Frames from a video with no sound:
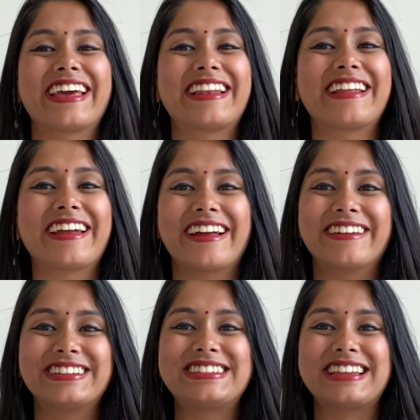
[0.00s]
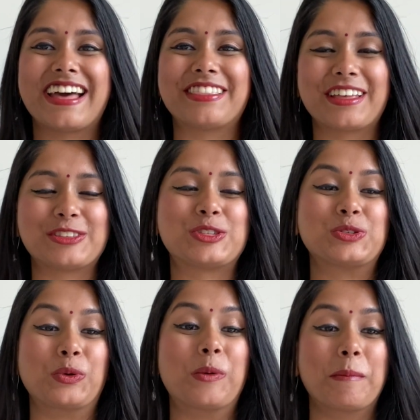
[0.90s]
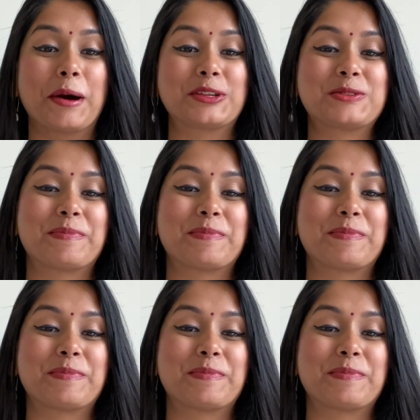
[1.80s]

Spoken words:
I understand that so much.